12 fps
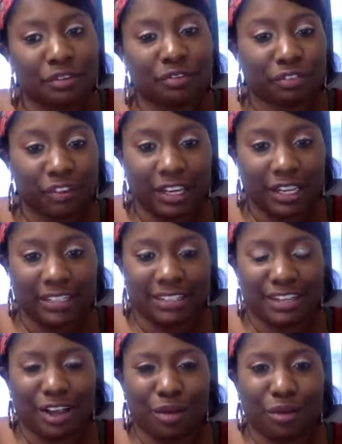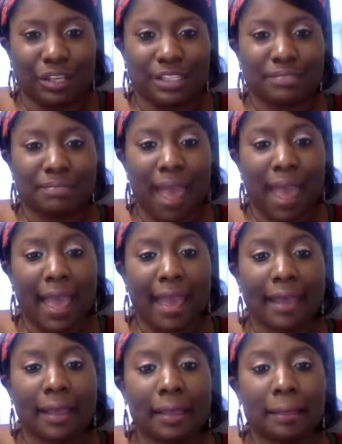free isn't always
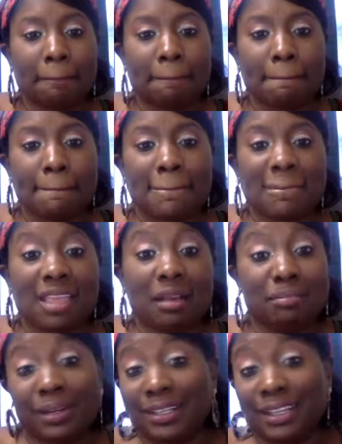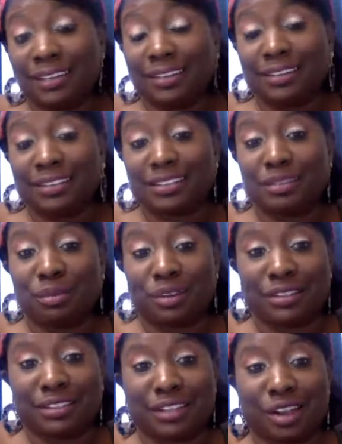bad, but neither is the
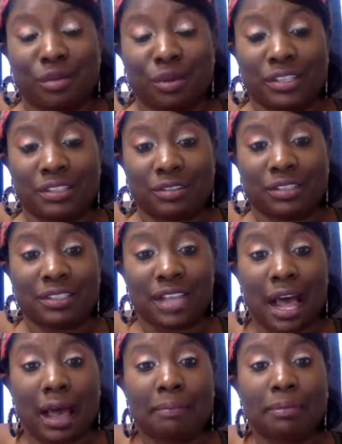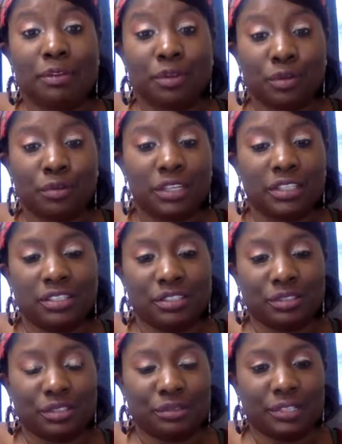ones that's always on the top. You need to
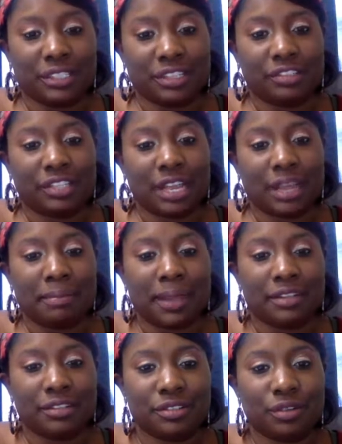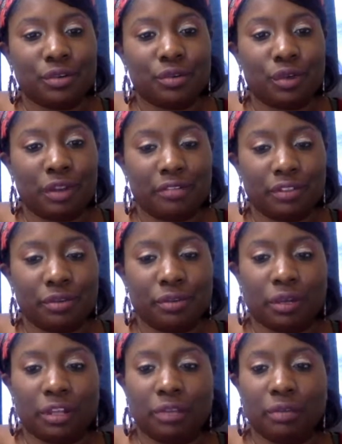do your research and make sure whoever you're
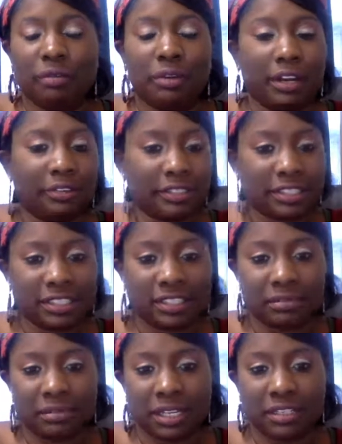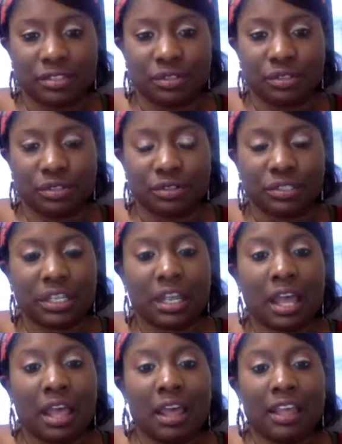working with, whatever system that you're using,
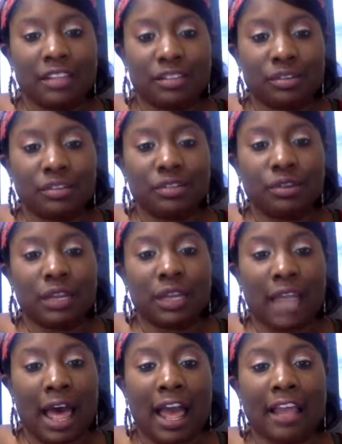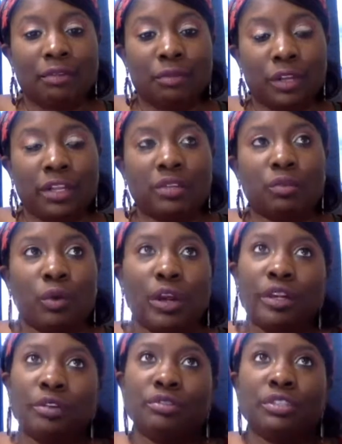is going to align with
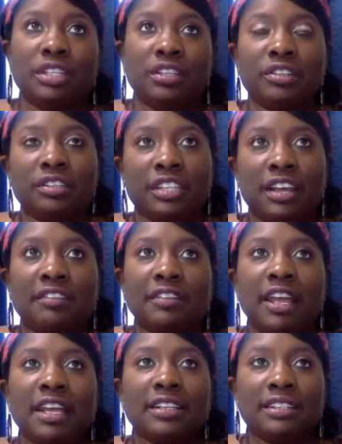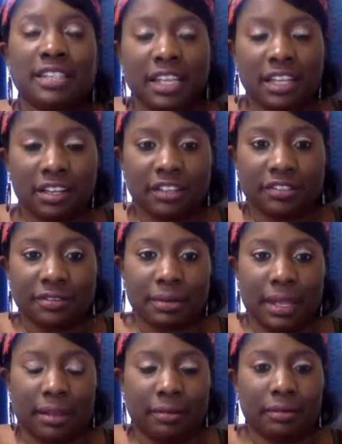where you see yourself 10 years from
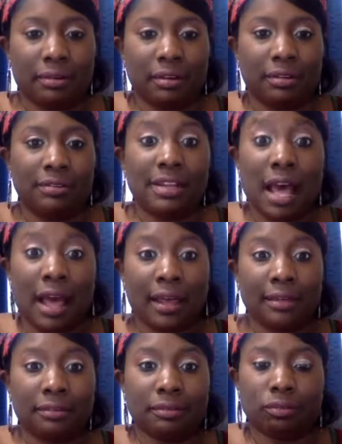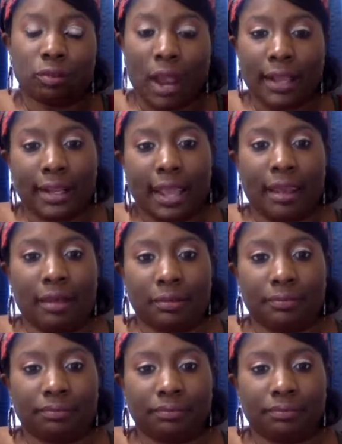now, not right now.